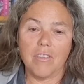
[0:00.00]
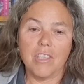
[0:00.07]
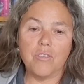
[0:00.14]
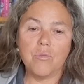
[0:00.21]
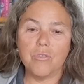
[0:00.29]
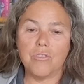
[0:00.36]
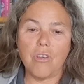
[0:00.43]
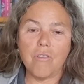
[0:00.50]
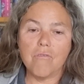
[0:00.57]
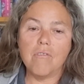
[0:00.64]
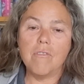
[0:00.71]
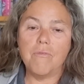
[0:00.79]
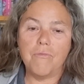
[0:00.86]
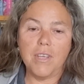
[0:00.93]
This would
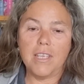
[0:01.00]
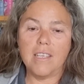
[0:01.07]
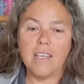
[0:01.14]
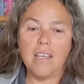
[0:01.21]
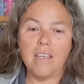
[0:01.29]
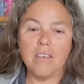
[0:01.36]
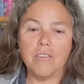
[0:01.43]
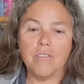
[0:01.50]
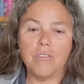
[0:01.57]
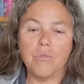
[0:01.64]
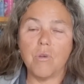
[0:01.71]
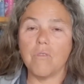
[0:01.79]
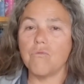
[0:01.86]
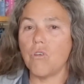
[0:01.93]
totally fit
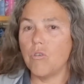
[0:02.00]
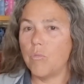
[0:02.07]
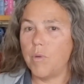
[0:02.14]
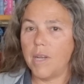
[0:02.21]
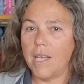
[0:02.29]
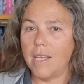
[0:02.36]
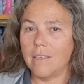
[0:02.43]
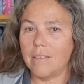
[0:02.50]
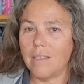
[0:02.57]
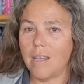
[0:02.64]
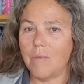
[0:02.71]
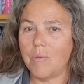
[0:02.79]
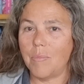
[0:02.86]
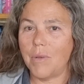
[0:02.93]
into a role-playing
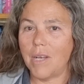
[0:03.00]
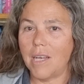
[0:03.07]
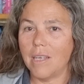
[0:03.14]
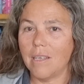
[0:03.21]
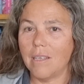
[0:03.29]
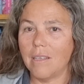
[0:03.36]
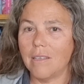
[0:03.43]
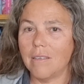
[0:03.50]
cyberpunk